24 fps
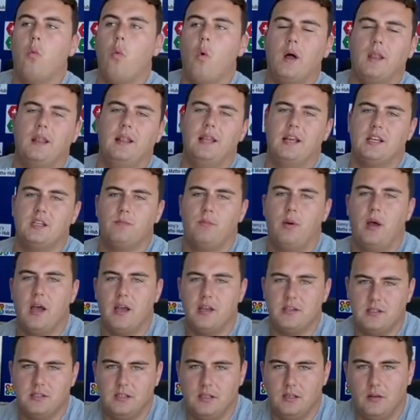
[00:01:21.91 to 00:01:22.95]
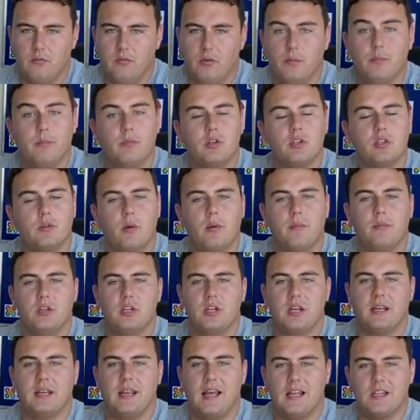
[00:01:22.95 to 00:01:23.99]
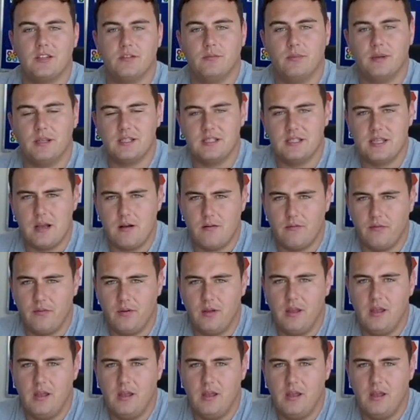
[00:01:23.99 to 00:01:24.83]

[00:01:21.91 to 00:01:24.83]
1 less person in the room because I won't be shaking hands with myself.